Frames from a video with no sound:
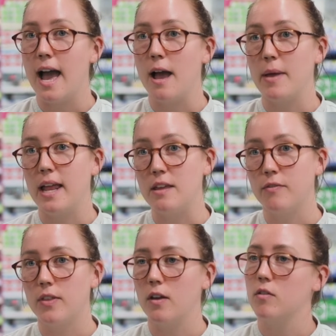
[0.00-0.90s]
And
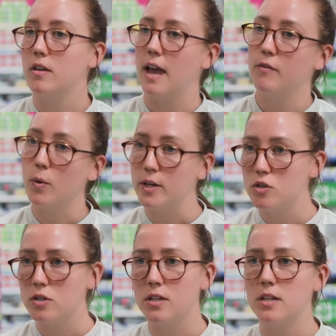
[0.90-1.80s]
if they have
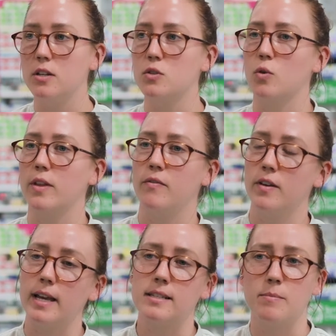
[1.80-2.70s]
questions or they
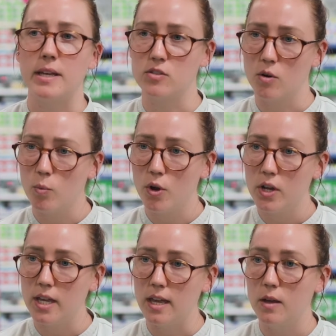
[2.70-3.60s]
feel like something's not
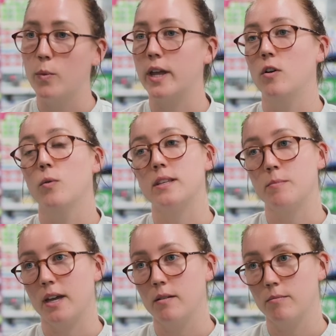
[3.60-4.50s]
working, we can always
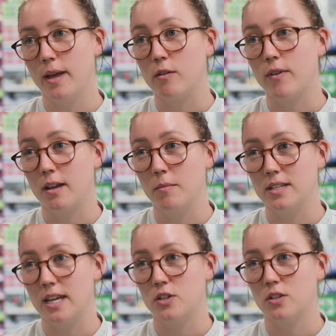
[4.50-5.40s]
make
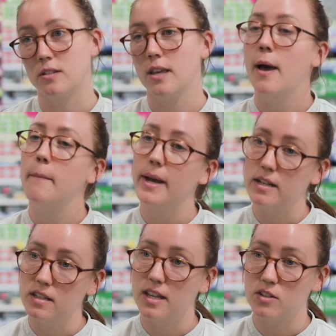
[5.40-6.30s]
recommendations
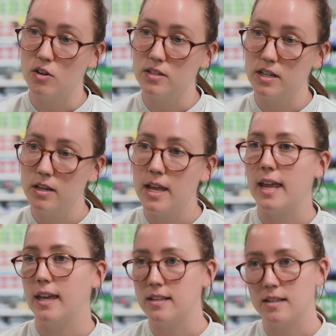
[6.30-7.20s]
back to their doctor
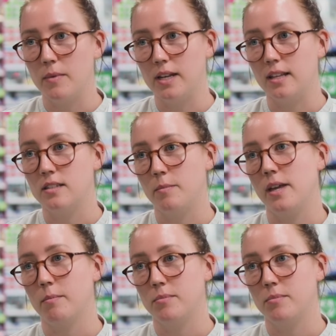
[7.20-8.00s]
in case something needs to be